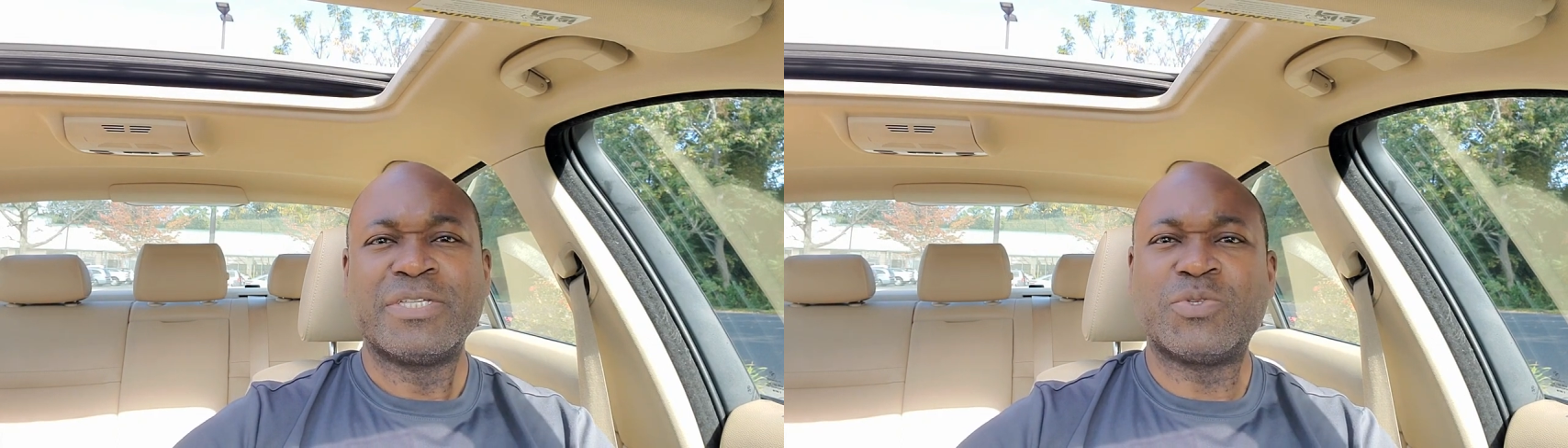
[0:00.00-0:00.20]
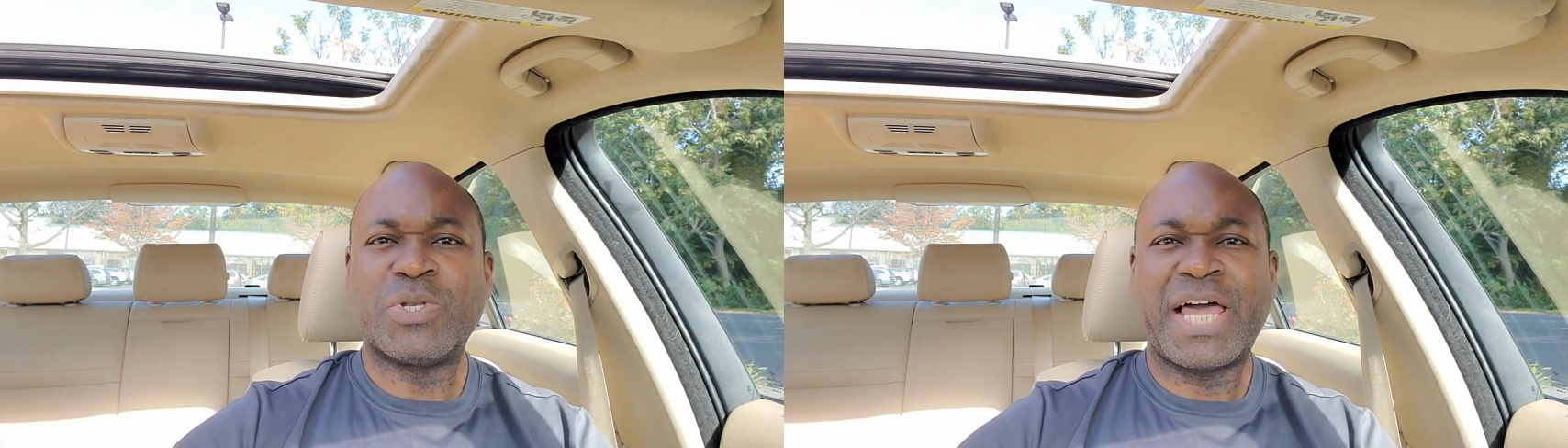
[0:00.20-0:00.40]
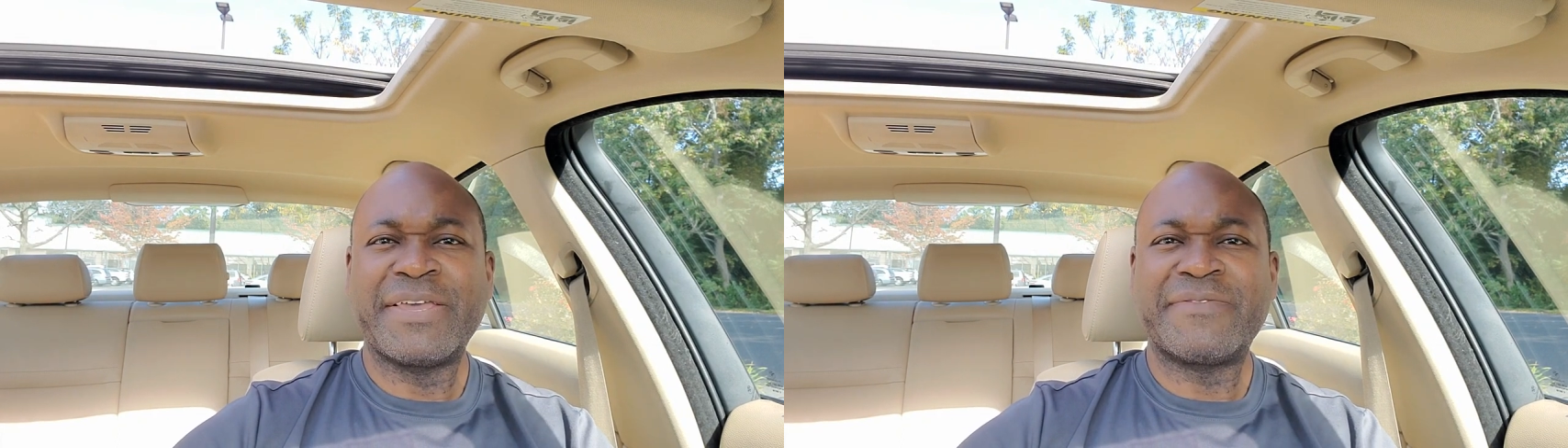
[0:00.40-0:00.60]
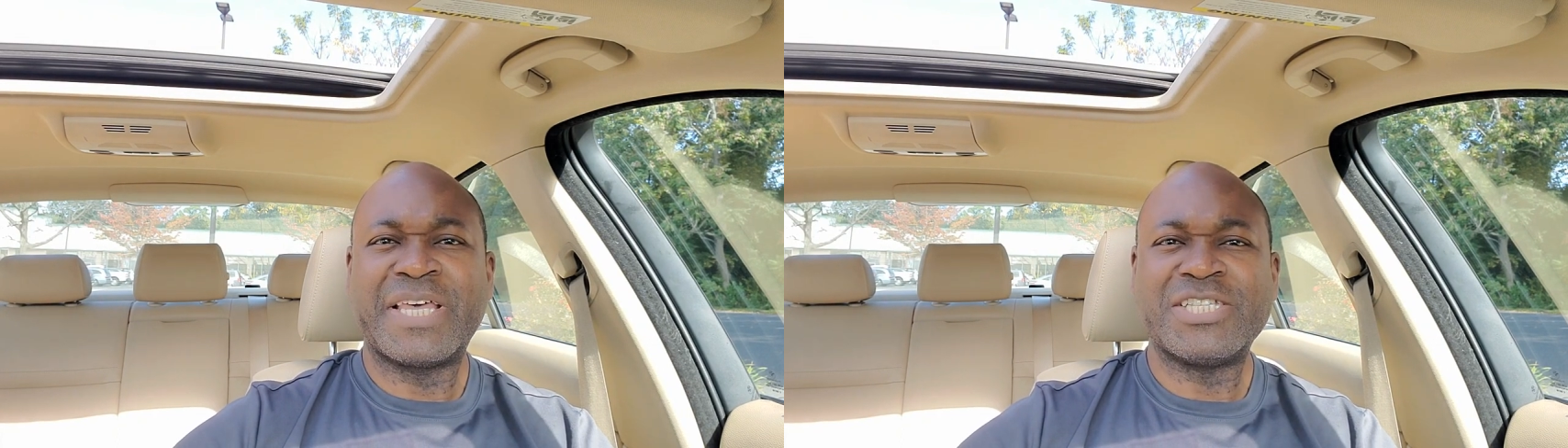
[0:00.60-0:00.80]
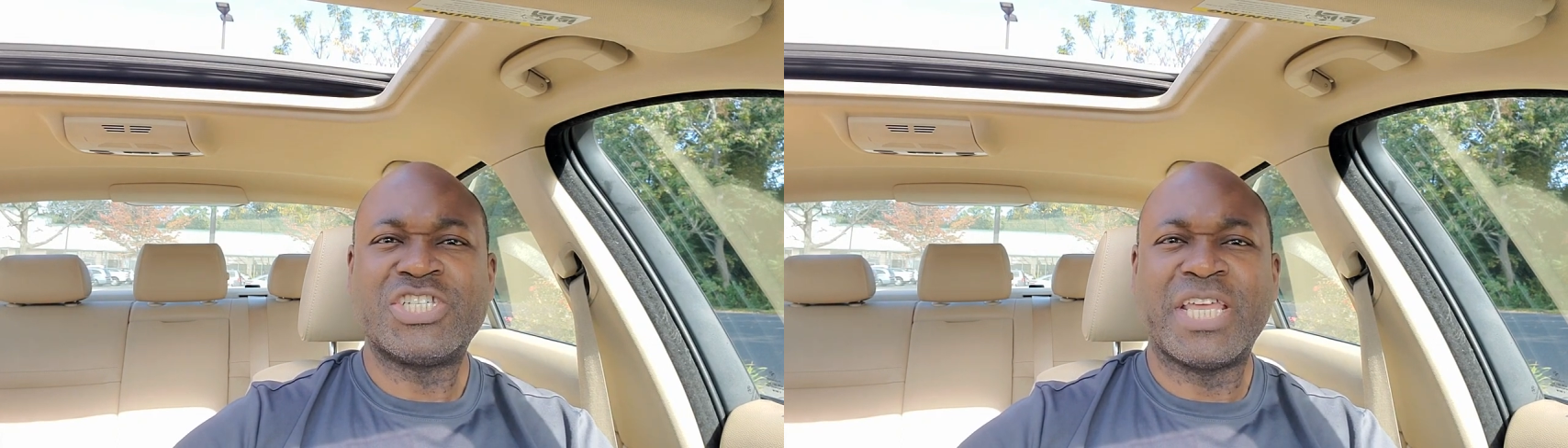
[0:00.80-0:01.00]
to life
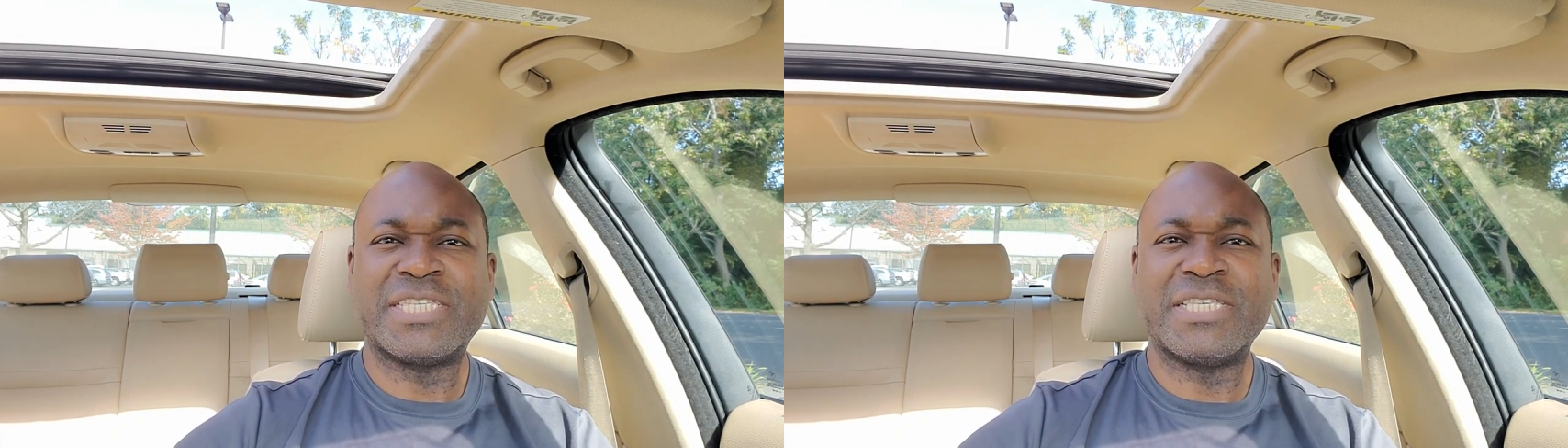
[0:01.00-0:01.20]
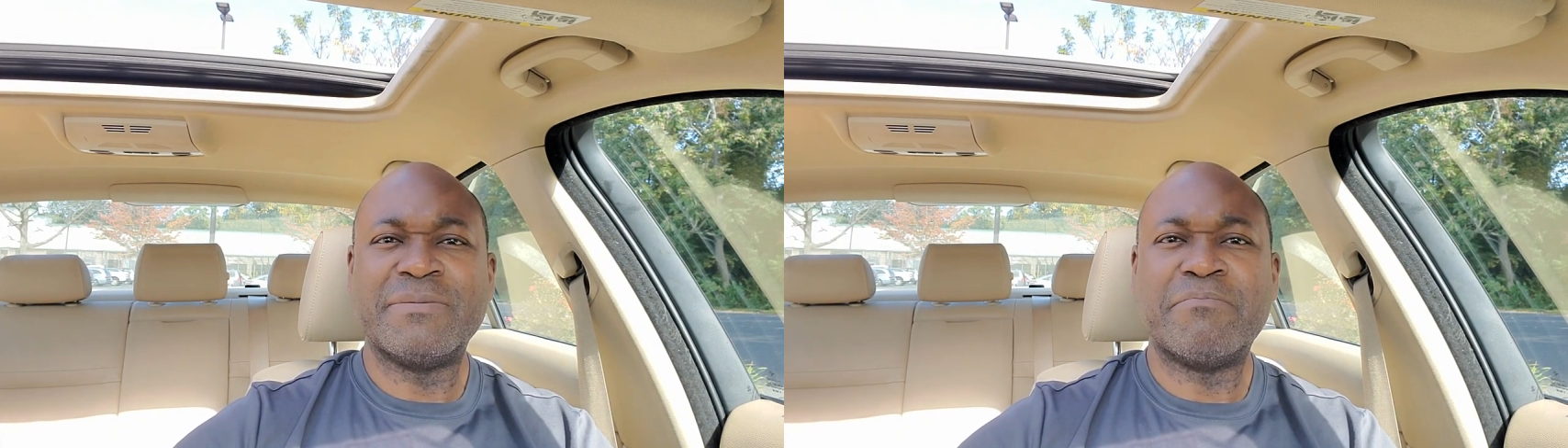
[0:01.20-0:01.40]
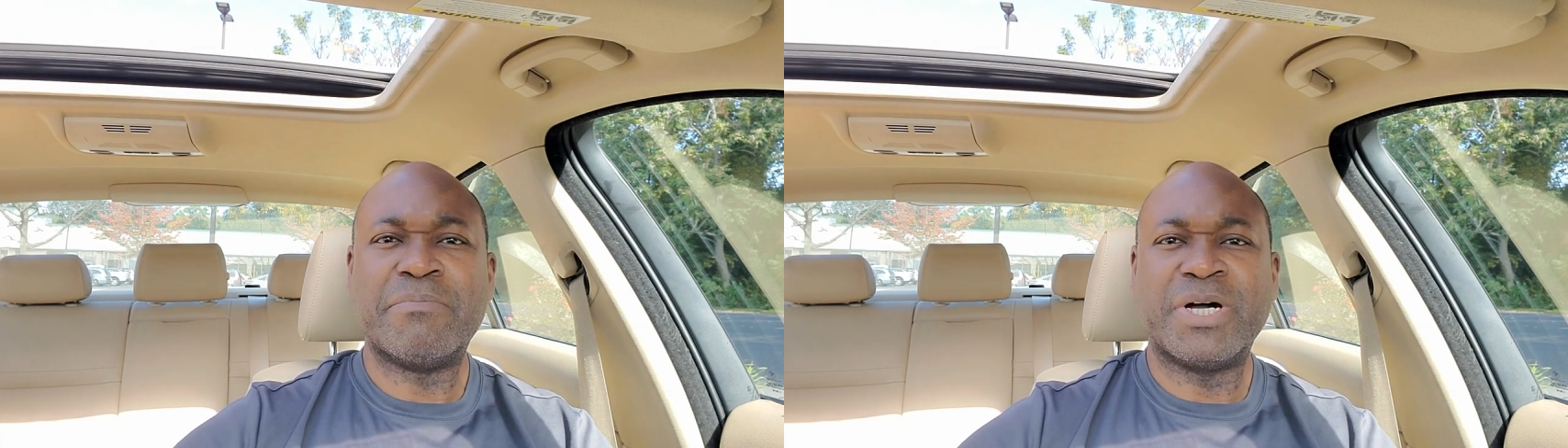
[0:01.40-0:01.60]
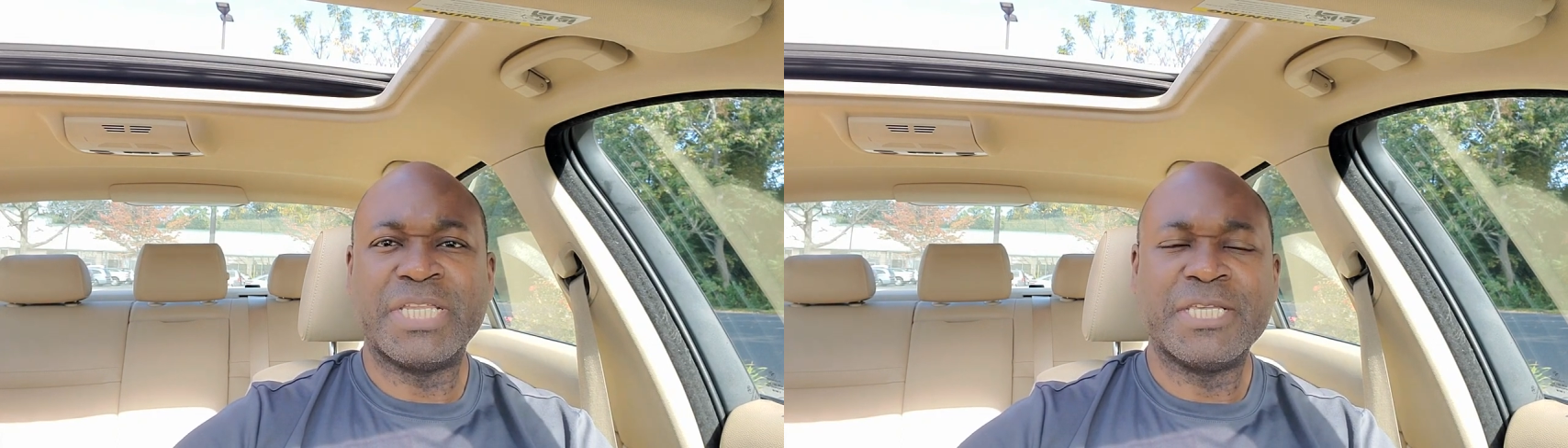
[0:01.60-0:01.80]
than chasing money.